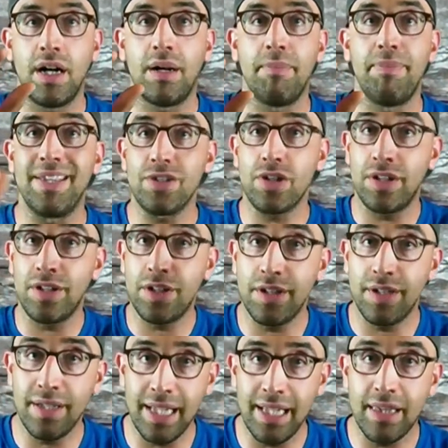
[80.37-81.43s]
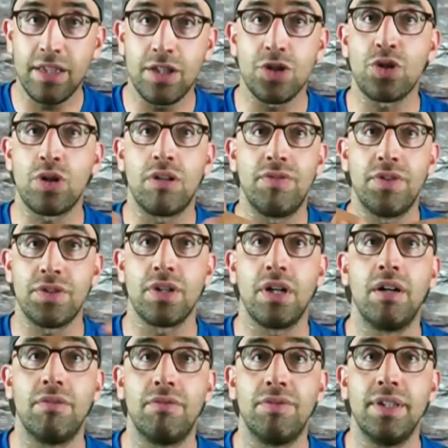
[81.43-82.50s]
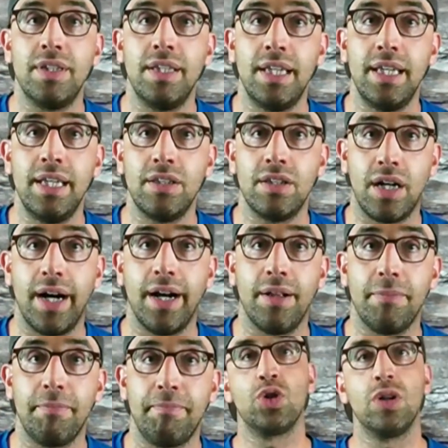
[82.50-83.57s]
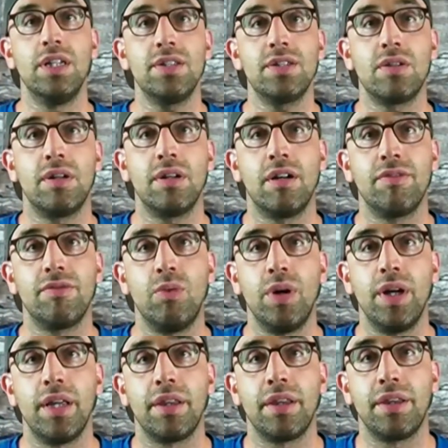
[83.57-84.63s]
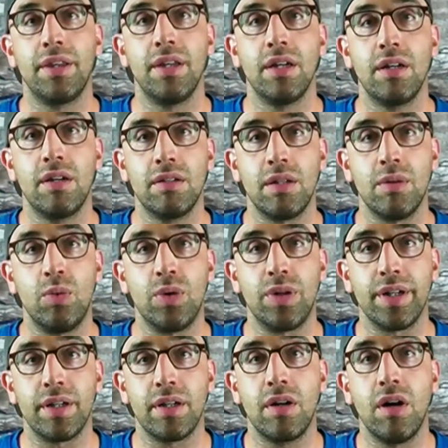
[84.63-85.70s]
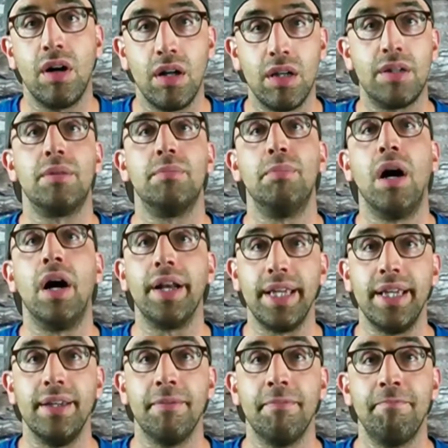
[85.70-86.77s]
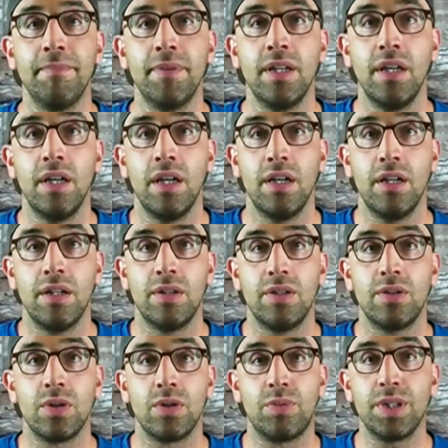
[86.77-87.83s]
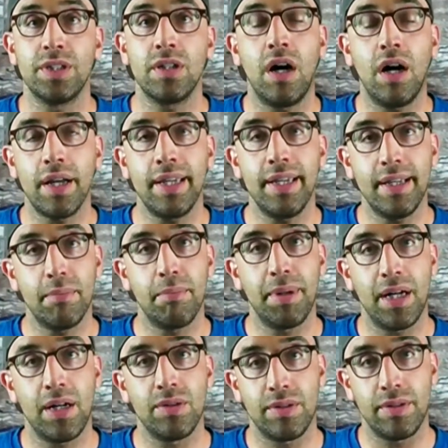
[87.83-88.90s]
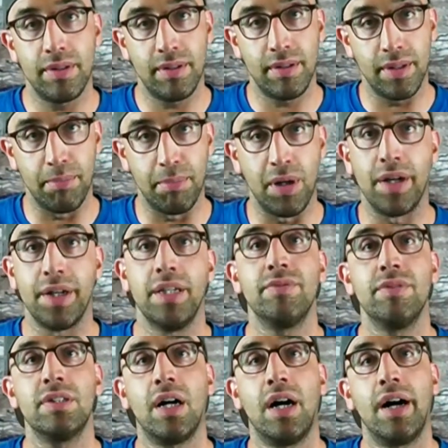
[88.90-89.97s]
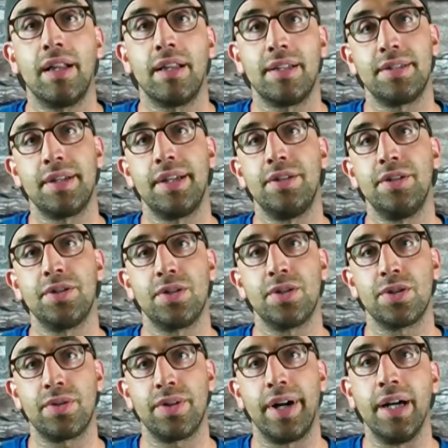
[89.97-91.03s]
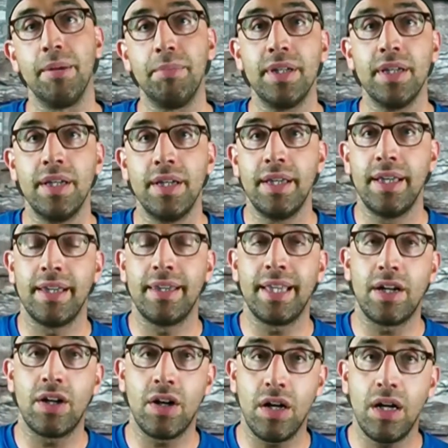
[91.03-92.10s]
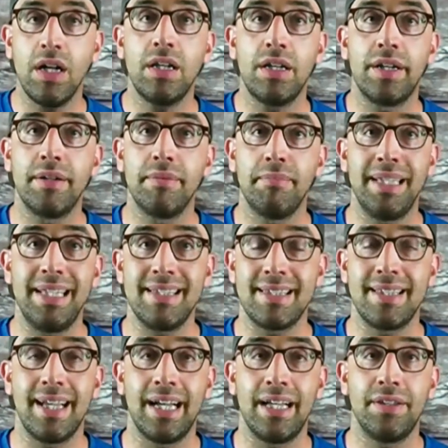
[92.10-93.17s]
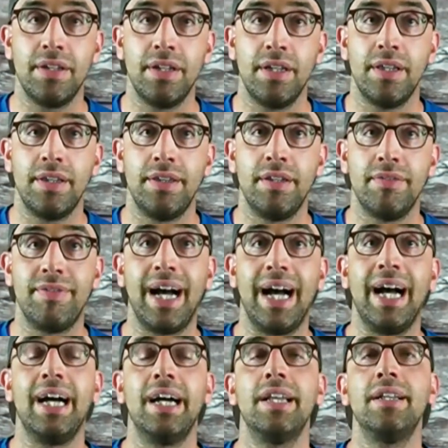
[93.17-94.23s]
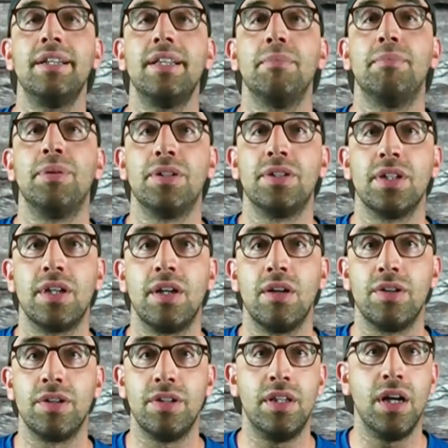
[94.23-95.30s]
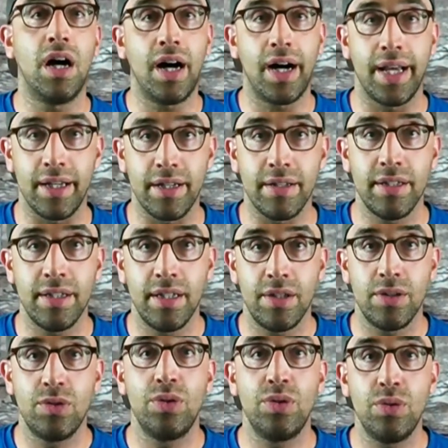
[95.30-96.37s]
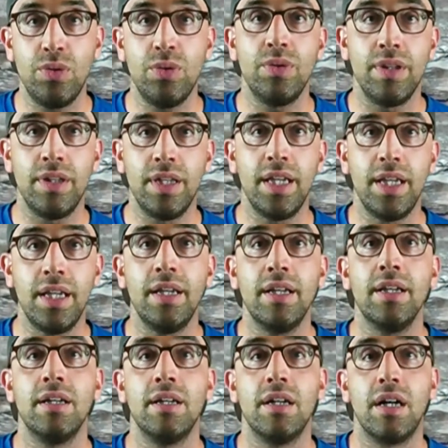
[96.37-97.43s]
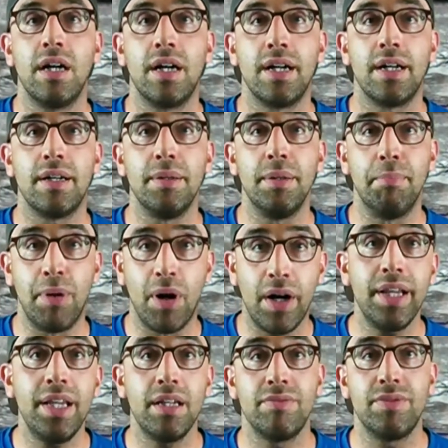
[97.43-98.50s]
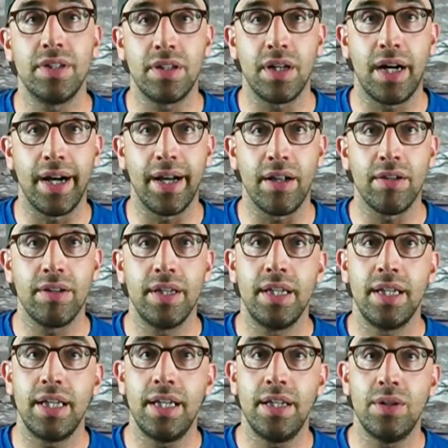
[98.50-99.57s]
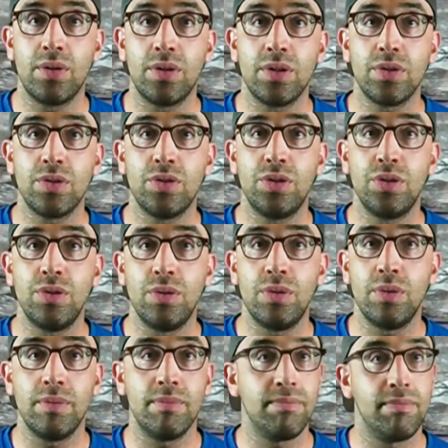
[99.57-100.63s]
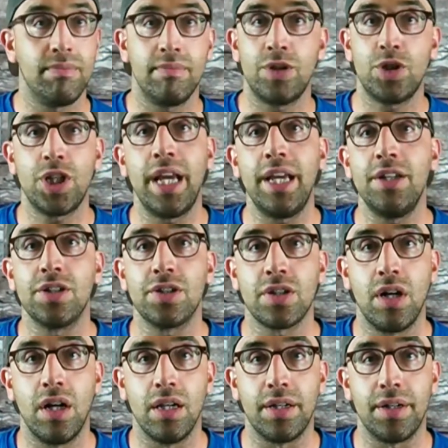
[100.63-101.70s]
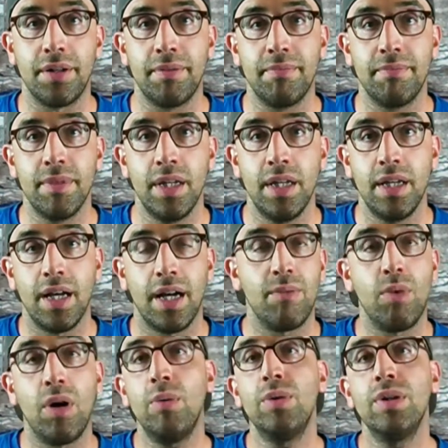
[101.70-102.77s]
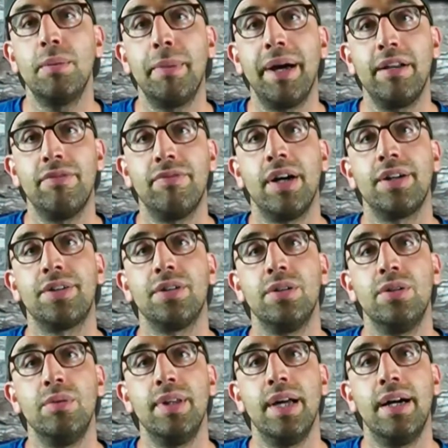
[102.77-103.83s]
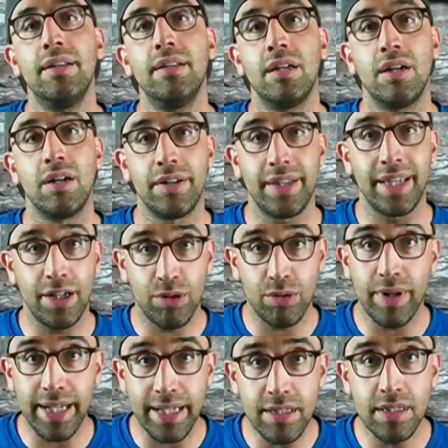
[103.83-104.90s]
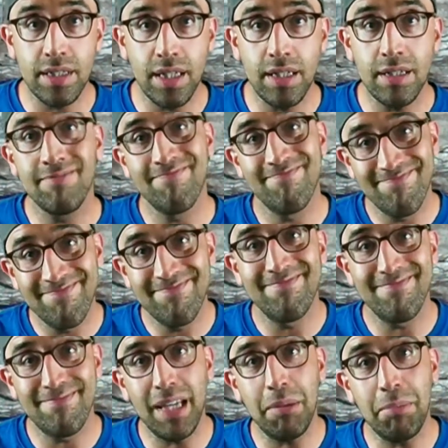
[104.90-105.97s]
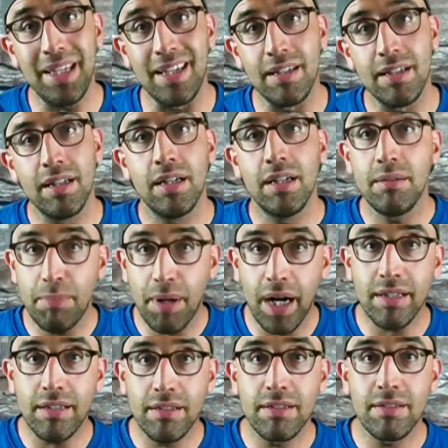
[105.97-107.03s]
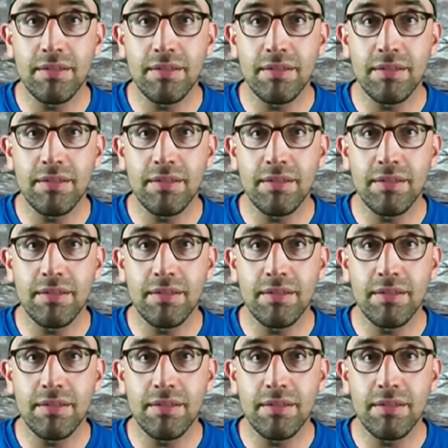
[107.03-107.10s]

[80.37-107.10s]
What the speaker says: that's underneath the surface of the tile. So let's start off with the word color body. So if we're talking about the body of the tile, as I just described, then color means that they've added a particular dye to the body of the tile in order to change its color. And why would the manufacturer do that? Are they crazy? Maybe. But